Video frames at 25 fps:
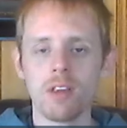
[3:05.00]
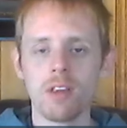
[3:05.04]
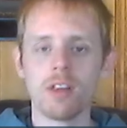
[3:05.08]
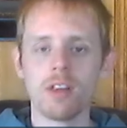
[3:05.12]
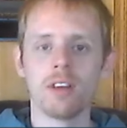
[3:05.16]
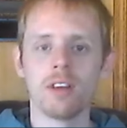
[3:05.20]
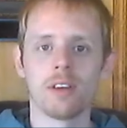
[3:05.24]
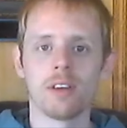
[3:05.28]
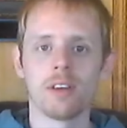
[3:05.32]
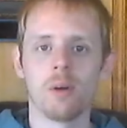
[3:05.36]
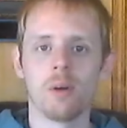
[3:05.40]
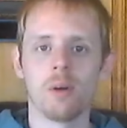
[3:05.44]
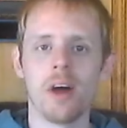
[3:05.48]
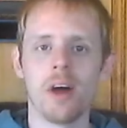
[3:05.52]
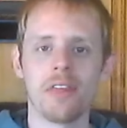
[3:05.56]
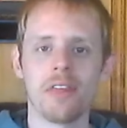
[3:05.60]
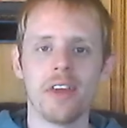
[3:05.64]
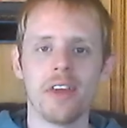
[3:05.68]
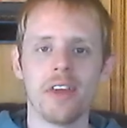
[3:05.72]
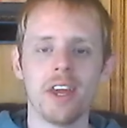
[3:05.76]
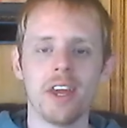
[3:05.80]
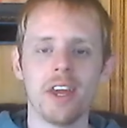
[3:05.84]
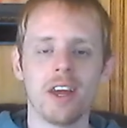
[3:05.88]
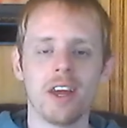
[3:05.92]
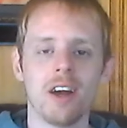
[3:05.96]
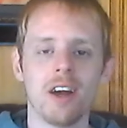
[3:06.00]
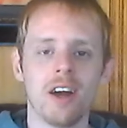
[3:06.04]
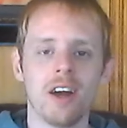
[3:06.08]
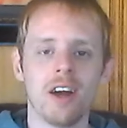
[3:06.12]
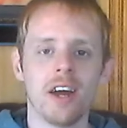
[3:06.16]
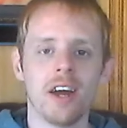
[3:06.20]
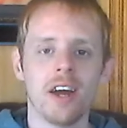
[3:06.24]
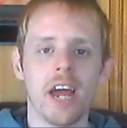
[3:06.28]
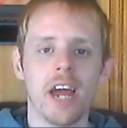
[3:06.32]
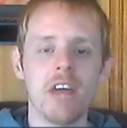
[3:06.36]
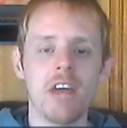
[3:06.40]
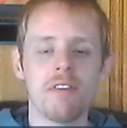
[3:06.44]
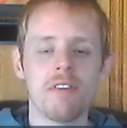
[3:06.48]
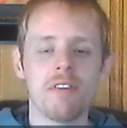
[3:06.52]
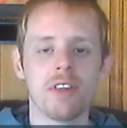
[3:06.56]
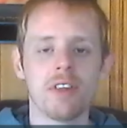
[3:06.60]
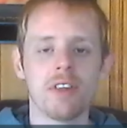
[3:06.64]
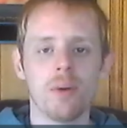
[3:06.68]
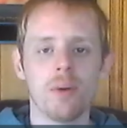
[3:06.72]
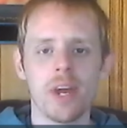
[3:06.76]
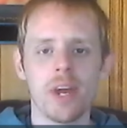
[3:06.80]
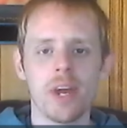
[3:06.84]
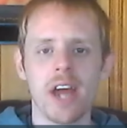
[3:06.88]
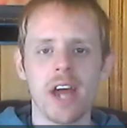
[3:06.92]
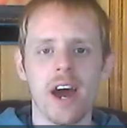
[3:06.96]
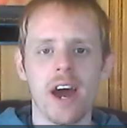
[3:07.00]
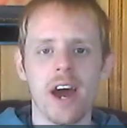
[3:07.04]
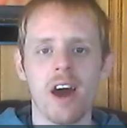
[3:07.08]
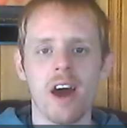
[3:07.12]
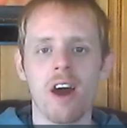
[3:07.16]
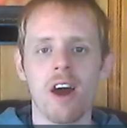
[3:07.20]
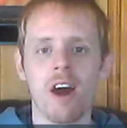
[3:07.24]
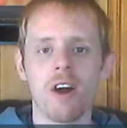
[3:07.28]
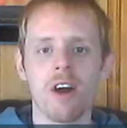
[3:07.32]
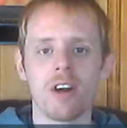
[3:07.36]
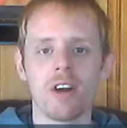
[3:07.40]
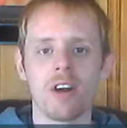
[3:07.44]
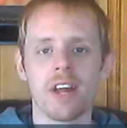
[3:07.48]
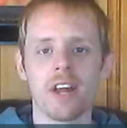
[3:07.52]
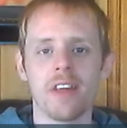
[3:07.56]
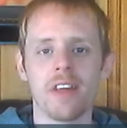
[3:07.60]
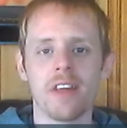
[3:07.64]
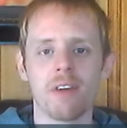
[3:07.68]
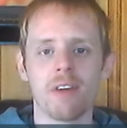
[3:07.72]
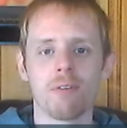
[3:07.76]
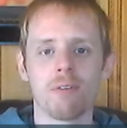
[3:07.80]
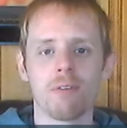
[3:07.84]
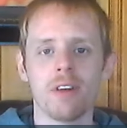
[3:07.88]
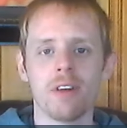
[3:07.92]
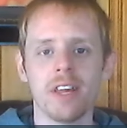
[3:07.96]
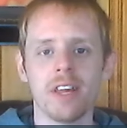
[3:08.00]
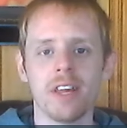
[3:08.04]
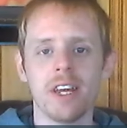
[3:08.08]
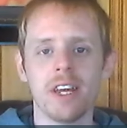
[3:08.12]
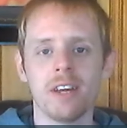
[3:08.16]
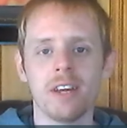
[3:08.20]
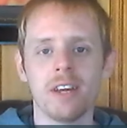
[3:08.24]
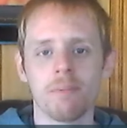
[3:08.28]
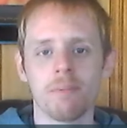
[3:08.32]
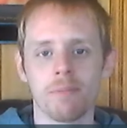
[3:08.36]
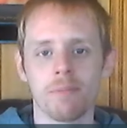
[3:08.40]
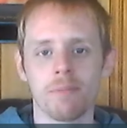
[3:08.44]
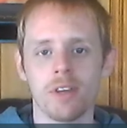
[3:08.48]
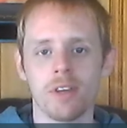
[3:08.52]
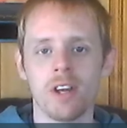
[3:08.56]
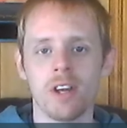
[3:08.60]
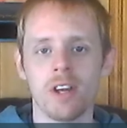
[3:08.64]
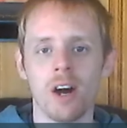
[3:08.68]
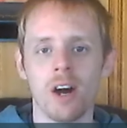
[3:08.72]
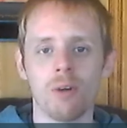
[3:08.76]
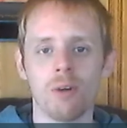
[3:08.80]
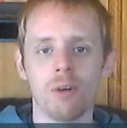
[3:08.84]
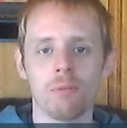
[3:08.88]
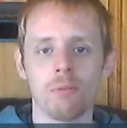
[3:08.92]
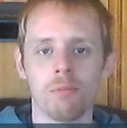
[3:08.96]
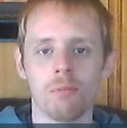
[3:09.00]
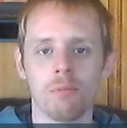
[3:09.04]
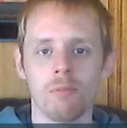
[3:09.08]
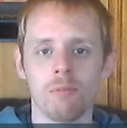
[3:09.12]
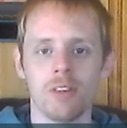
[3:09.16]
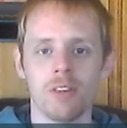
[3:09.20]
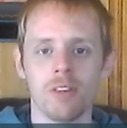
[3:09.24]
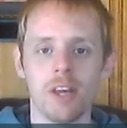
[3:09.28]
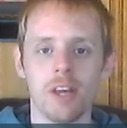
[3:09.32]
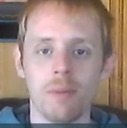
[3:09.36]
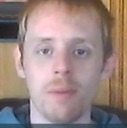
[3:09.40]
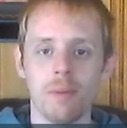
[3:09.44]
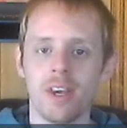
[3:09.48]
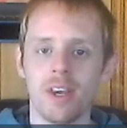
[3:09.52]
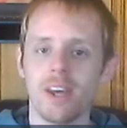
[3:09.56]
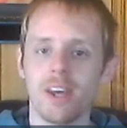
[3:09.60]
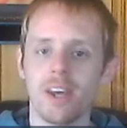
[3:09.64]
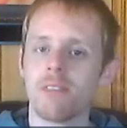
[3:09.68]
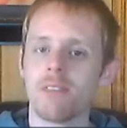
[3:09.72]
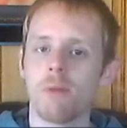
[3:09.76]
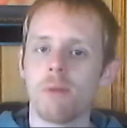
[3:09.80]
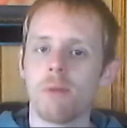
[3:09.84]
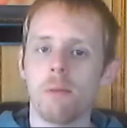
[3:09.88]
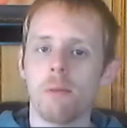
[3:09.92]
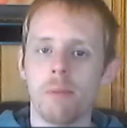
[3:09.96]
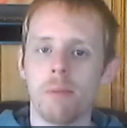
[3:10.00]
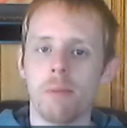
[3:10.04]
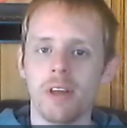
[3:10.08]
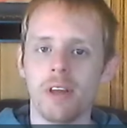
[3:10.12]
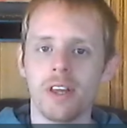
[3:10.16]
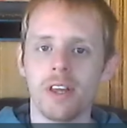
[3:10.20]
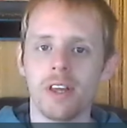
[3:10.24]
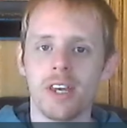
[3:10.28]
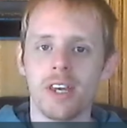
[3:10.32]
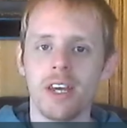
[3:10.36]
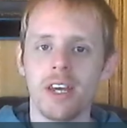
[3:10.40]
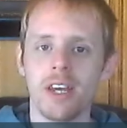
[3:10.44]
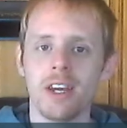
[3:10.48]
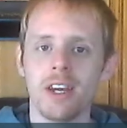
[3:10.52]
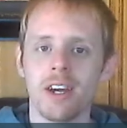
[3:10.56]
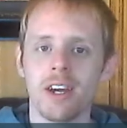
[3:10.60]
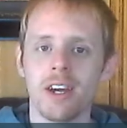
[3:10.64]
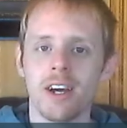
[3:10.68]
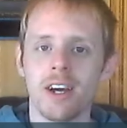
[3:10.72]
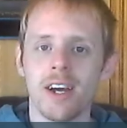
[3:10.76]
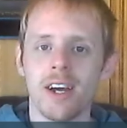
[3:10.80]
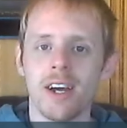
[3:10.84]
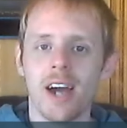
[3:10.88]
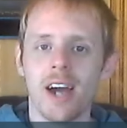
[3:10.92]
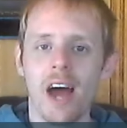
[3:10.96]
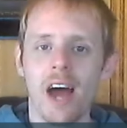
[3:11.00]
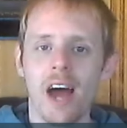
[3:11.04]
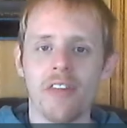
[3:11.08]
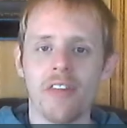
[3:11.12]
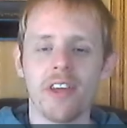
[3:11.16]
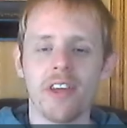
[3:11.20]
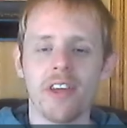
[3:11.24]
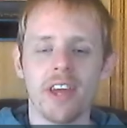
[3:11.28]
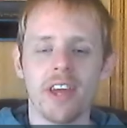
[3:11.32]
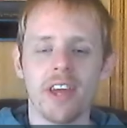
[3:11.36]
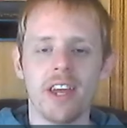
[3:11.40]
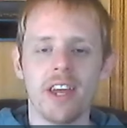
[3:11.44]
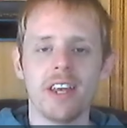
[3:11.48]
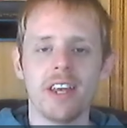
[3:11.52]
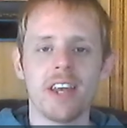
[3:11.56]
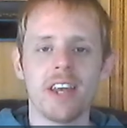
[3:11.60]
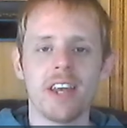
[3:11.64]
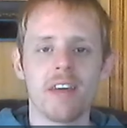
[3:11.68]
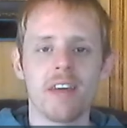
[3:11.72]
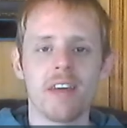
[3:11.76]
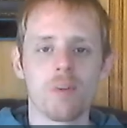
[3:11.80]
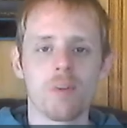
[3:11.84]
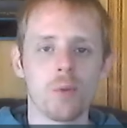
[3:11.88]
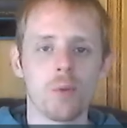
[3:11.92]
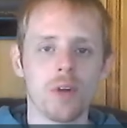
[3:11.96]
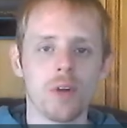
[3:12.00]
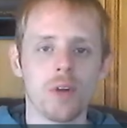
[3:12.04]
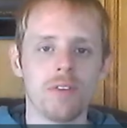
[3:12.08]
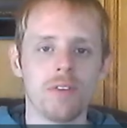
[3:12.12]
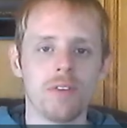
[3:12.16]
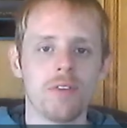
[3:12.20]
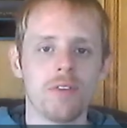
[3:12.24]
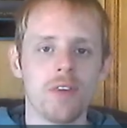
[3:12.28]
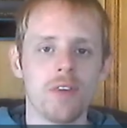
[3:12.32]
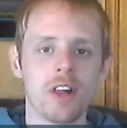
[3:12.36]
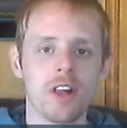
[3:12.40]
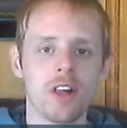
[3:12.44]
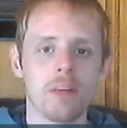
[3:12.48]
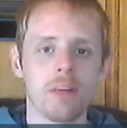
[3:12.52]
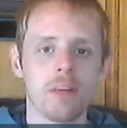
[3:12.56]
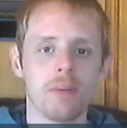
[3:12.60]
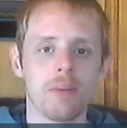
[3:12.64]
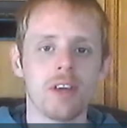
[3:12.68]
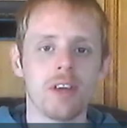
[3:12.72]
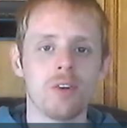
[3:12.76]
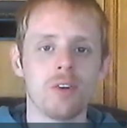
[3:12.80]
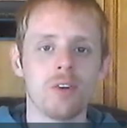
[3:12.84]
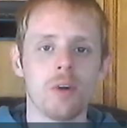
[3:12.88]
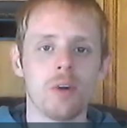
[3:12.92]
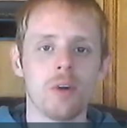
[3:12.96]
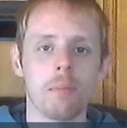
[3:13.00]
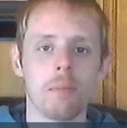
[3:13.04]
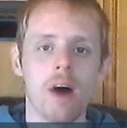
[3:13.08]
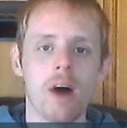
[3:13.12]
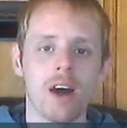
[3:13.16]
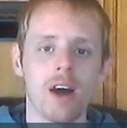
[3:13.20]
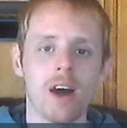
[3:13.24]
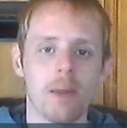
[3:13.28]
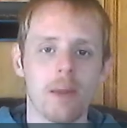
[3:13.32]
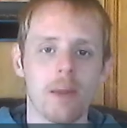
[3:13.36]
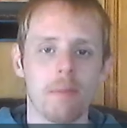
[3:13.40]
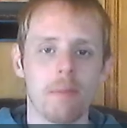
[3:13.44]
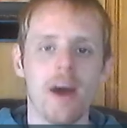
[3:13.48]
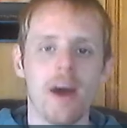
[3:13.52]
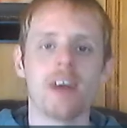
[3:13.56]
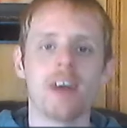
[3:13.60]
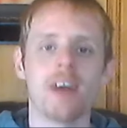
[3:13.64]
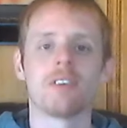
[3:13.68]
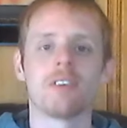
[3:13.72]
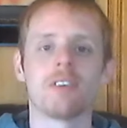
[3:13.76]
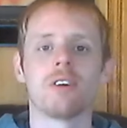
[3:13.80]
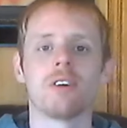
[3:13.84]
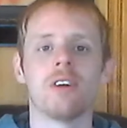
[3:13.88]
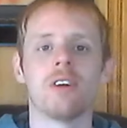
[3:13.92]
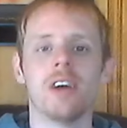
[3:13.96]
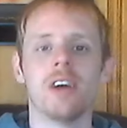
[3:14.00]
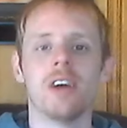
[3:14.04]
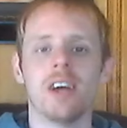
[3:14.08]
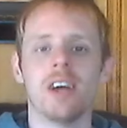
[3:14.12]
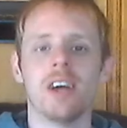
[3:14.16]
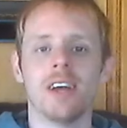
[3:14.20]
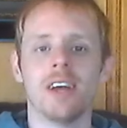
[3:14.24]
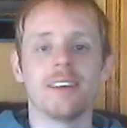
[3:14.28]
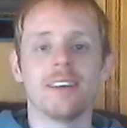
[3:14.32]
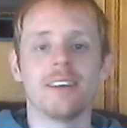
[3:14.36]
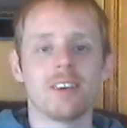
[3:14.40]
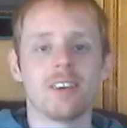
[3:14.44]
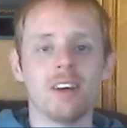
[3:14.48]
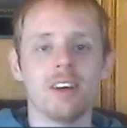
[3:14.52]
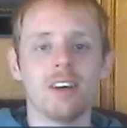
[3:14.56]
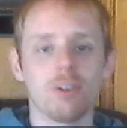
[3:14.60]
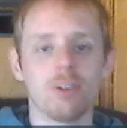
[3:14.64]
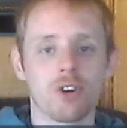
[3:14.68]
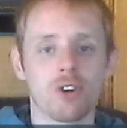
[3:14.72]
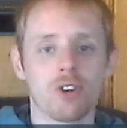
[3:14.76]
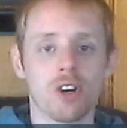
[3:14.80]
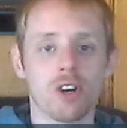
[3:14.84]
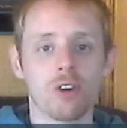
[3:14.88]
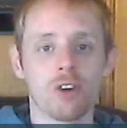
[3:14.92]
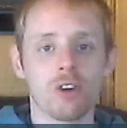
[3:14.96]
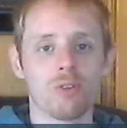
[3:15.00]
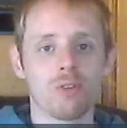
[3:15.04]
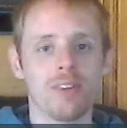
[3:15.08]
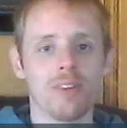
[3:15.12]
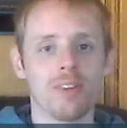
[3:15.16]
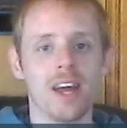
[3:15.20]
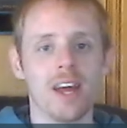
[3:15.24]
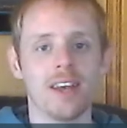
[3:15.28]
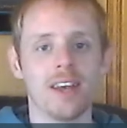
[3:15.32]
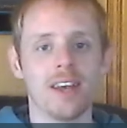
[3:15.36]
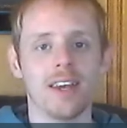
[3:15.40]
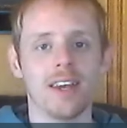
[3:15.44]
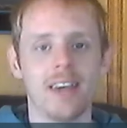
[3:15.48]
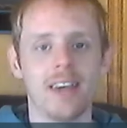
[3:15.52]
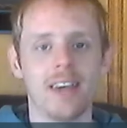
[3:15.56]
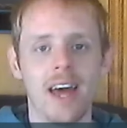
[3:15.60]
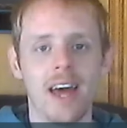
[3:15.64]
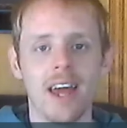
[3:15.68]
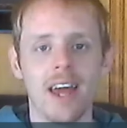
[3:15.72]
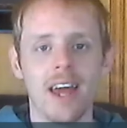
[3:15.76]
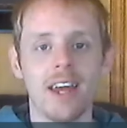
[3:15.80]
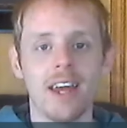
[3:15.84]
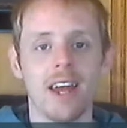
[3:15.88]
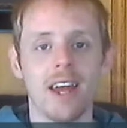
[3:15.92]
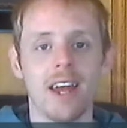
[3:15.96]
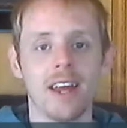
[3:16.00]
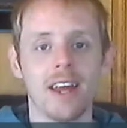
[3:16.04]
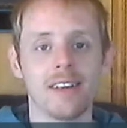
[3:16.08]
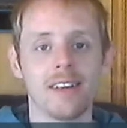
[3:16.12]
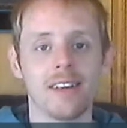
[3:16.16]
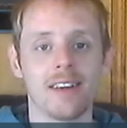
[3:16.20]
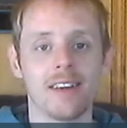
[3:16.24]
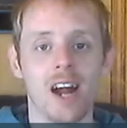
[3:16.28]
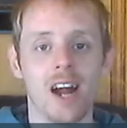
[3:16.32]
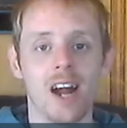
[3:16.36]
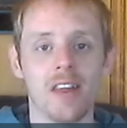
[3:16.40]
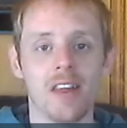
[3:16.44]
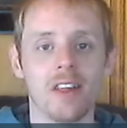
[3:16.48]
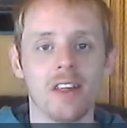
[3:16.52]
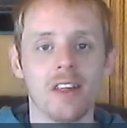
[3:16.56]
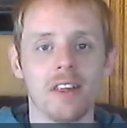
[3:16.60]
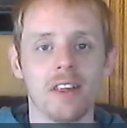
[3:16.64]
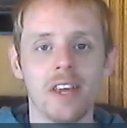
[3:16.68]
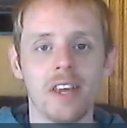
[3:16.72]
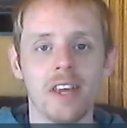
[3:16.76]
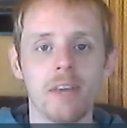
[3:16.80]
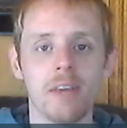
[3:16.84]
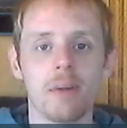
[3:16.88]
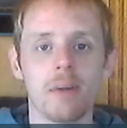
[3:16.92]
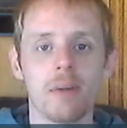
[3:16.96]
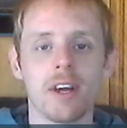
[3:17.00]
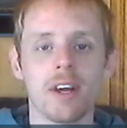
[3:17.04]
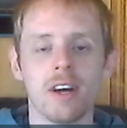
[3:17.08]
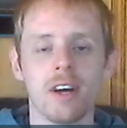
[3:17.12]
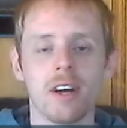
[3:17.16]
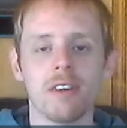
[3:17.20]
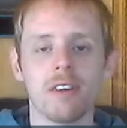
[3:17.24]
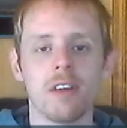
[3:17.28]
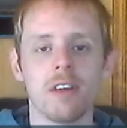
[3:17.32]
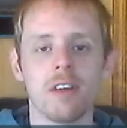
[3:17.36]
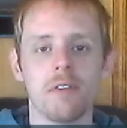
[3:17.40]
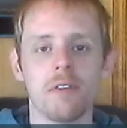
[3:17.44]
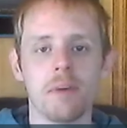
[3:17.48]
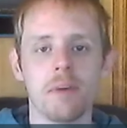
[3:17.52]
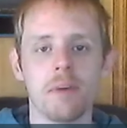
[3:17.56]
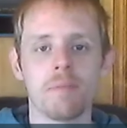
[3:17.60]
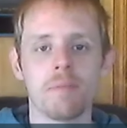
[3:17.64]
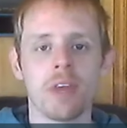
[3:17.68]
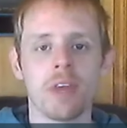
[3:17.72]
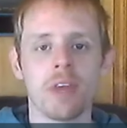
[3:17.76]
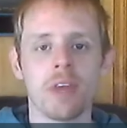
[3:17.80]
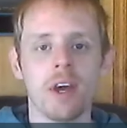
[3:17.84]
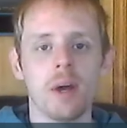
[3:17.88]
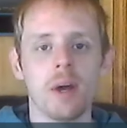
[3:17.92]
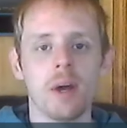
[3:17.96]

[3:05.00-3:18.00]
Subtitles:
So I think even though he got hurt and that really, limited his mobility, I think he never would have developed into a pocket passer. He still struggles with that today, and he's not in the league because of it.